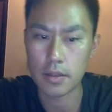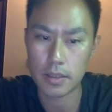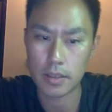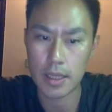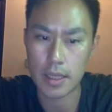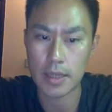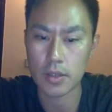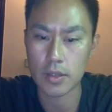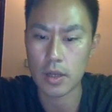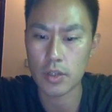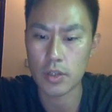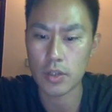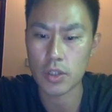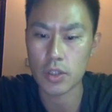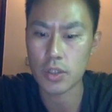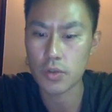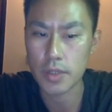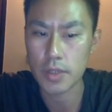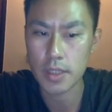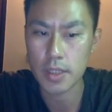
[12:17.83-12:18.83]
yeah, so I'll
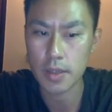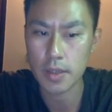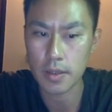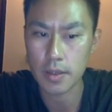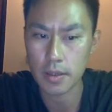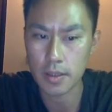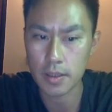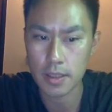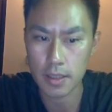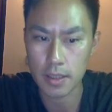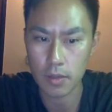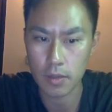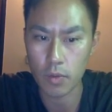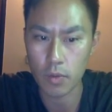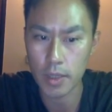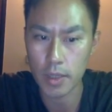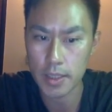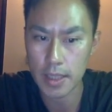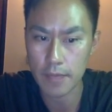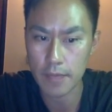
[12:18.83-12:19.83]
just do
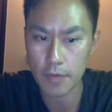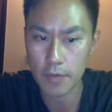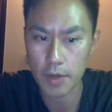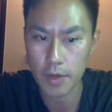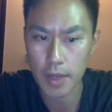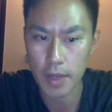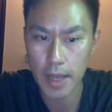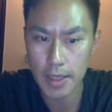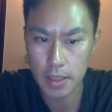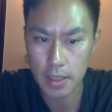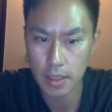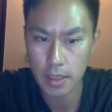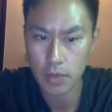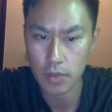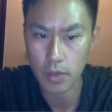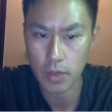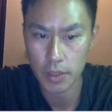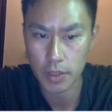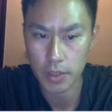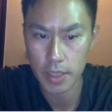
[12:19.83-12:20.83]
one step for you guys, then
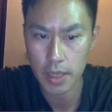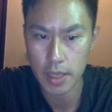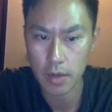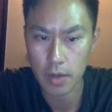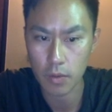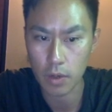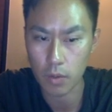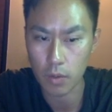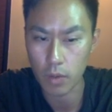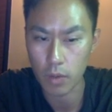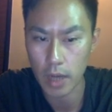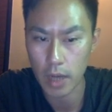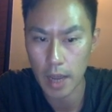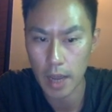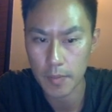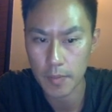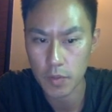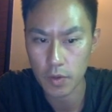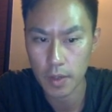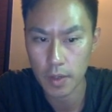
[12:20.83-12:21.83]
you understand what
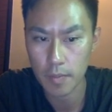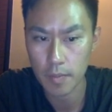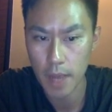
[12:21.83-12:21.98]
I'm doing.